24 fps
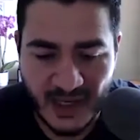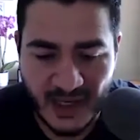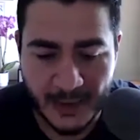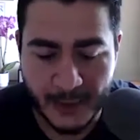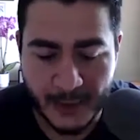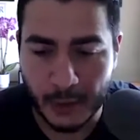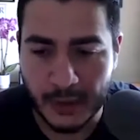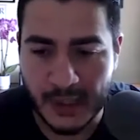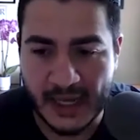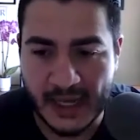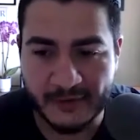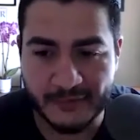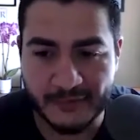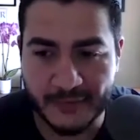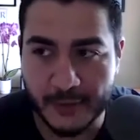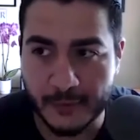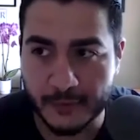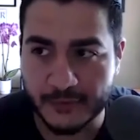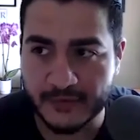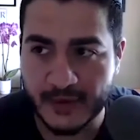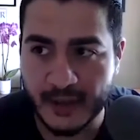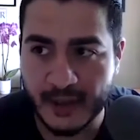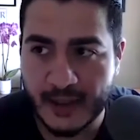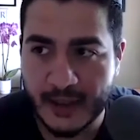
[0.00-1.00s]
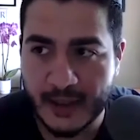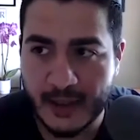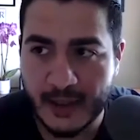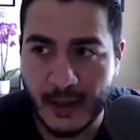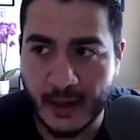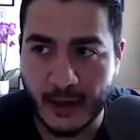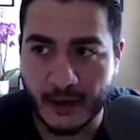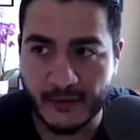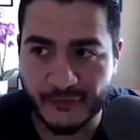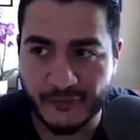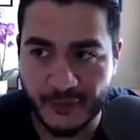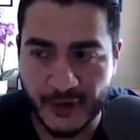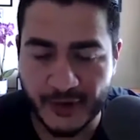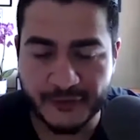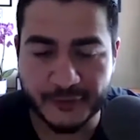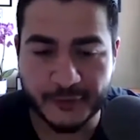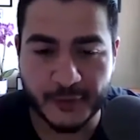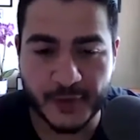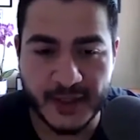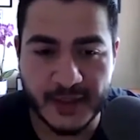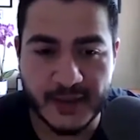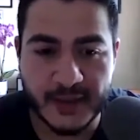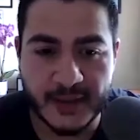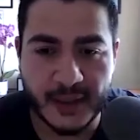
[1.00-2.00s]
I know a lot of folks are
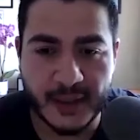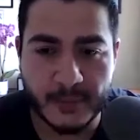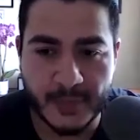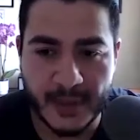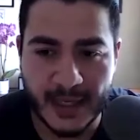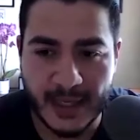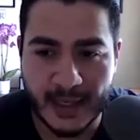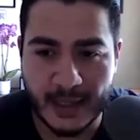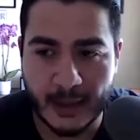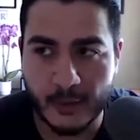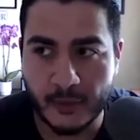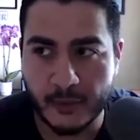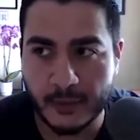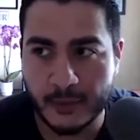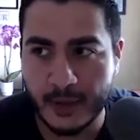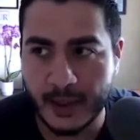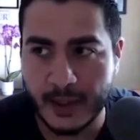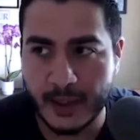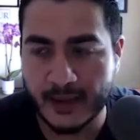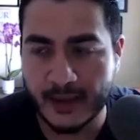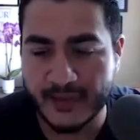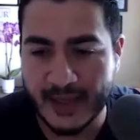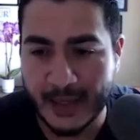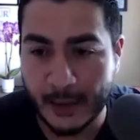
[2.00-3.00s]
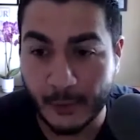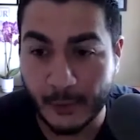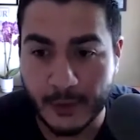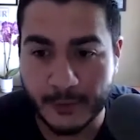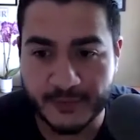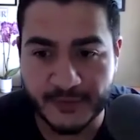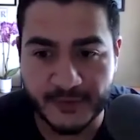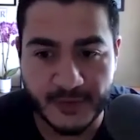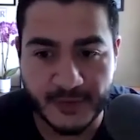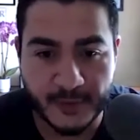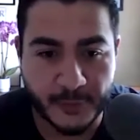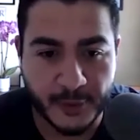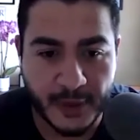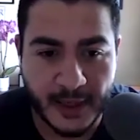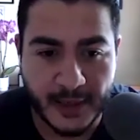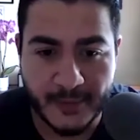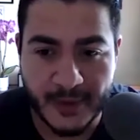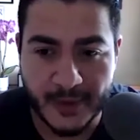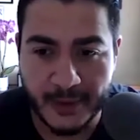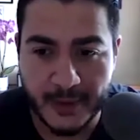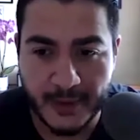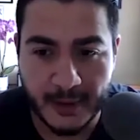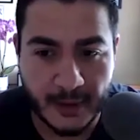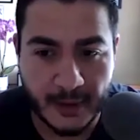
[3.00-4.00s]
frustrated about the outcomes of the
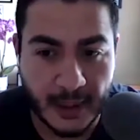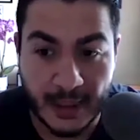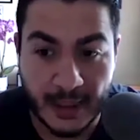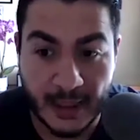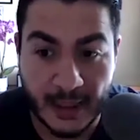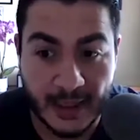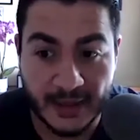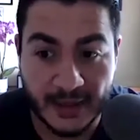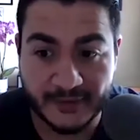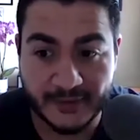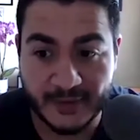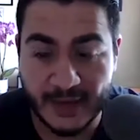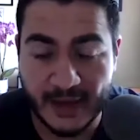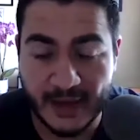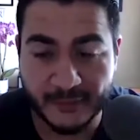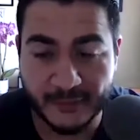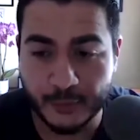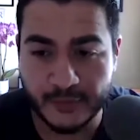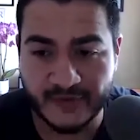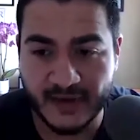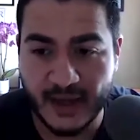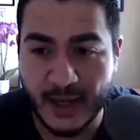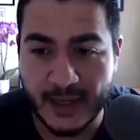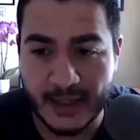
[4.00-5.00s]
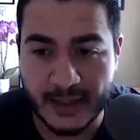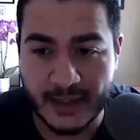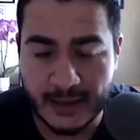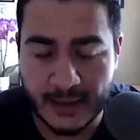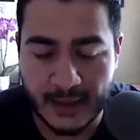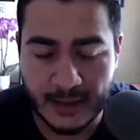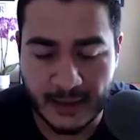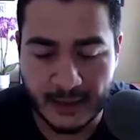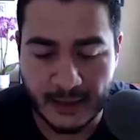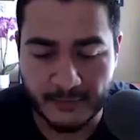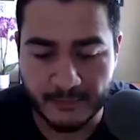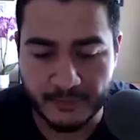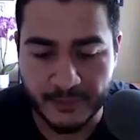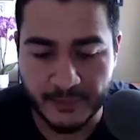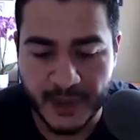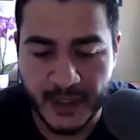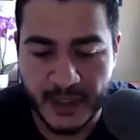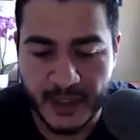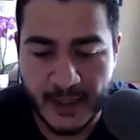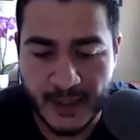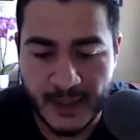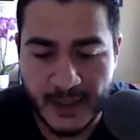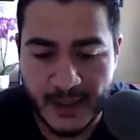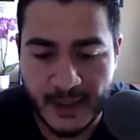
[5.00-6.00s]
primary, as was I.
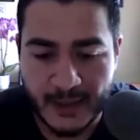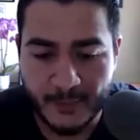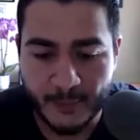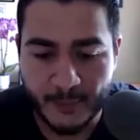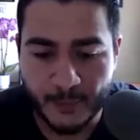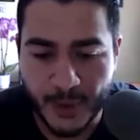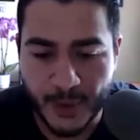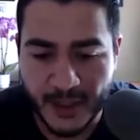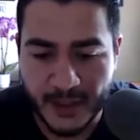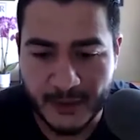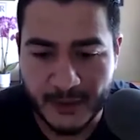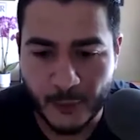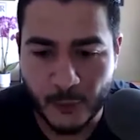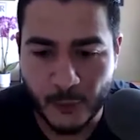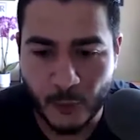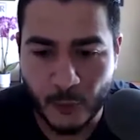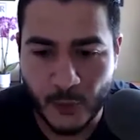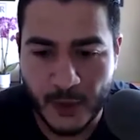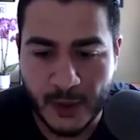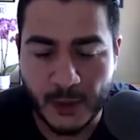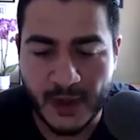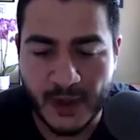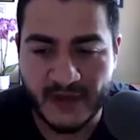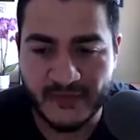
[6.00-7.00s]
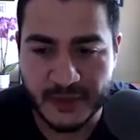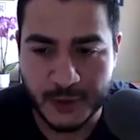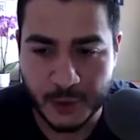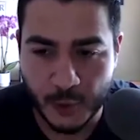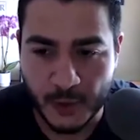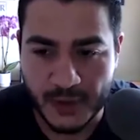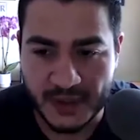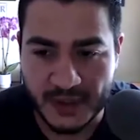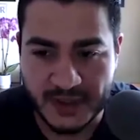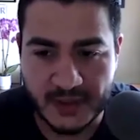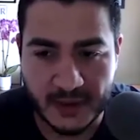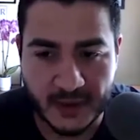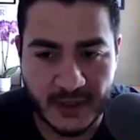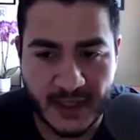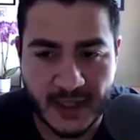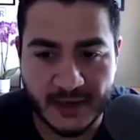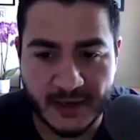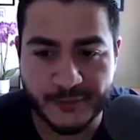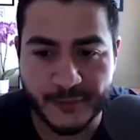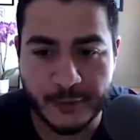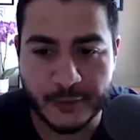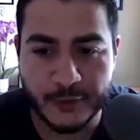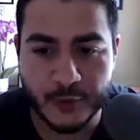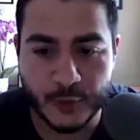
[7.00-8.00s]
But we don't have a choice. There are a
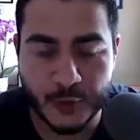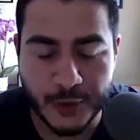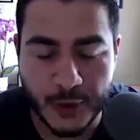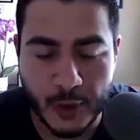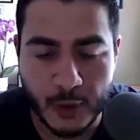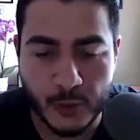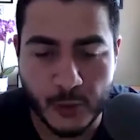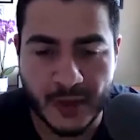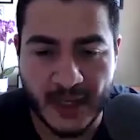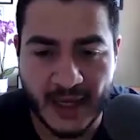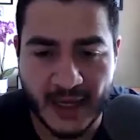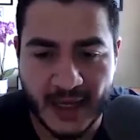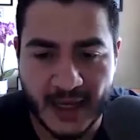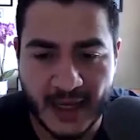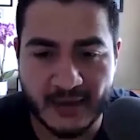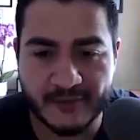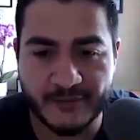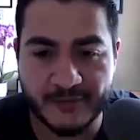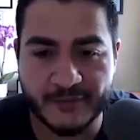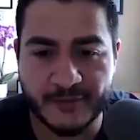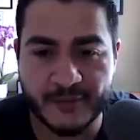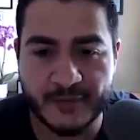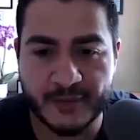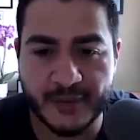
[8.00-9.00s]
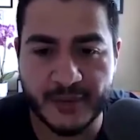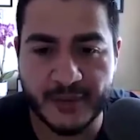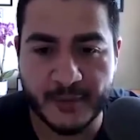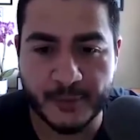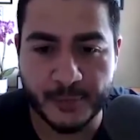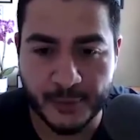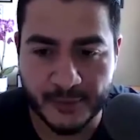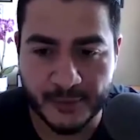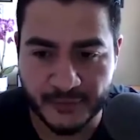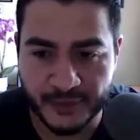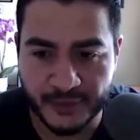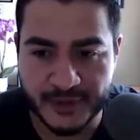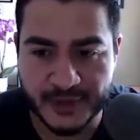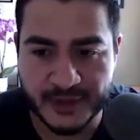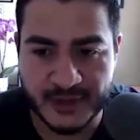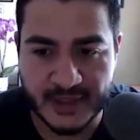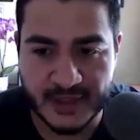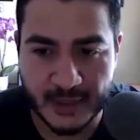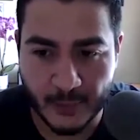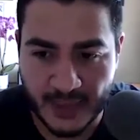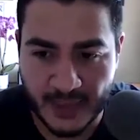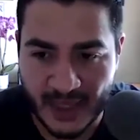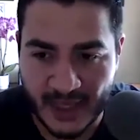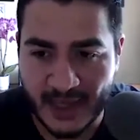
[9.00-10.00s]
lot of folks who don't have the
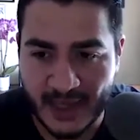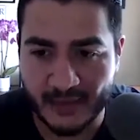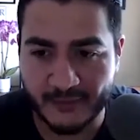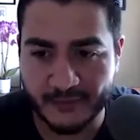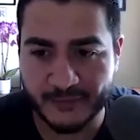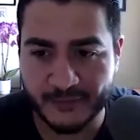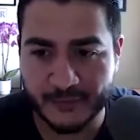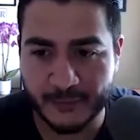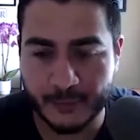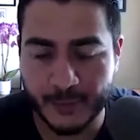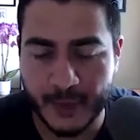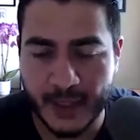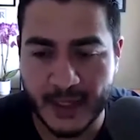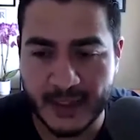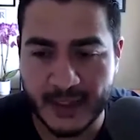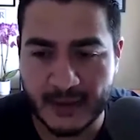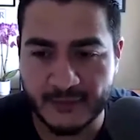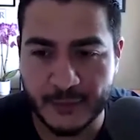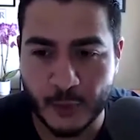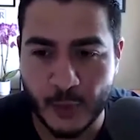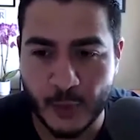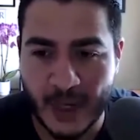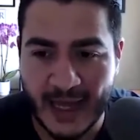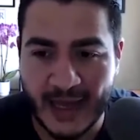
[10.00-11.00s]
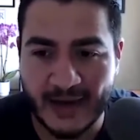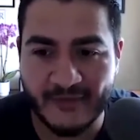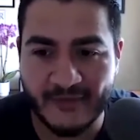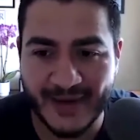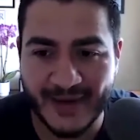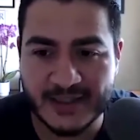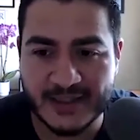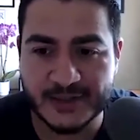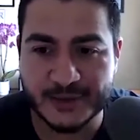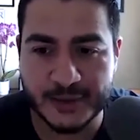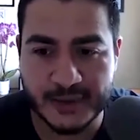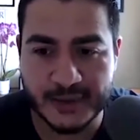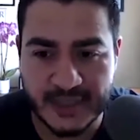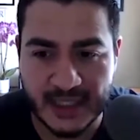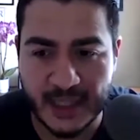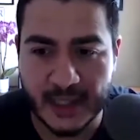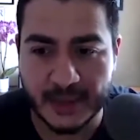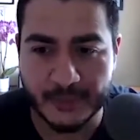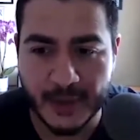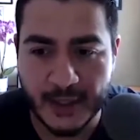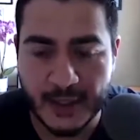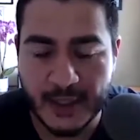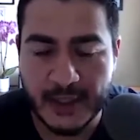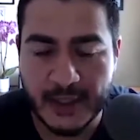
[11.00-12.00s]
privileges that we have, right? If you have extra
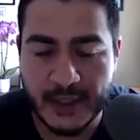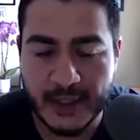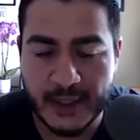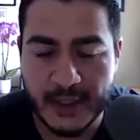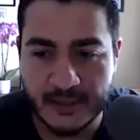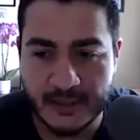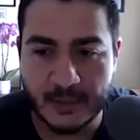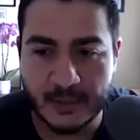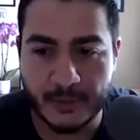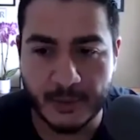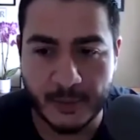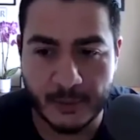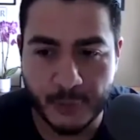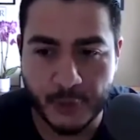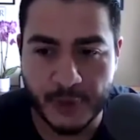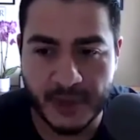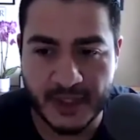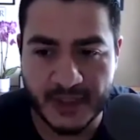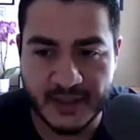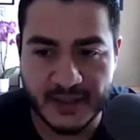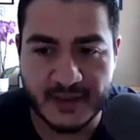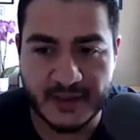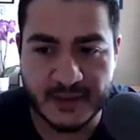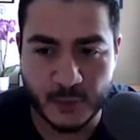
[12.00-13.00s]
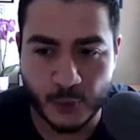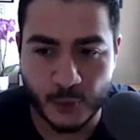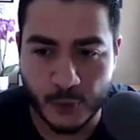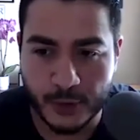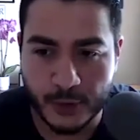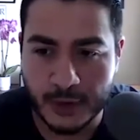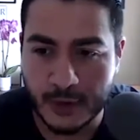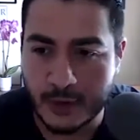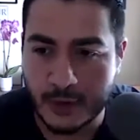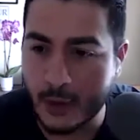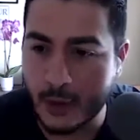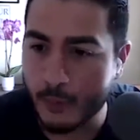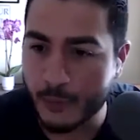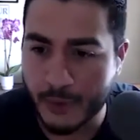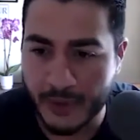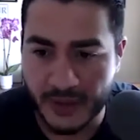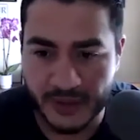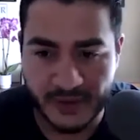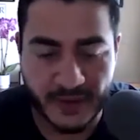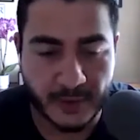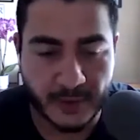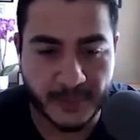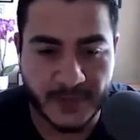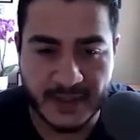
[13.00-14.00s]
time to be able to put into this work, go
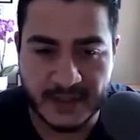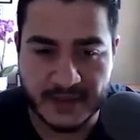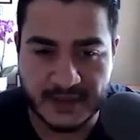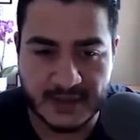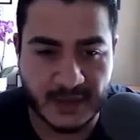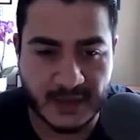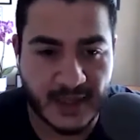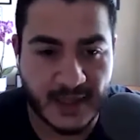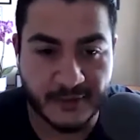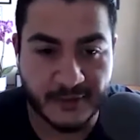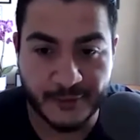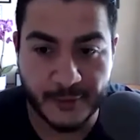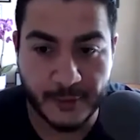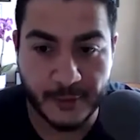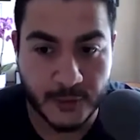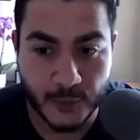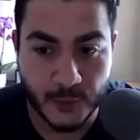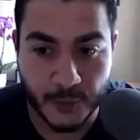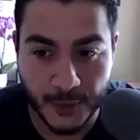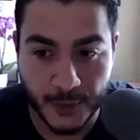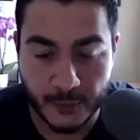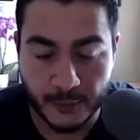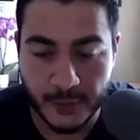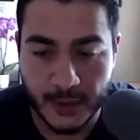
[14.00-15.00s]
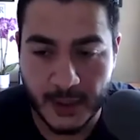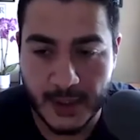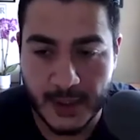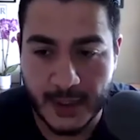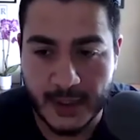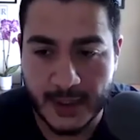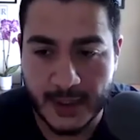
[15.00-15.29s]
put it there, because there are a lot of folks who don't.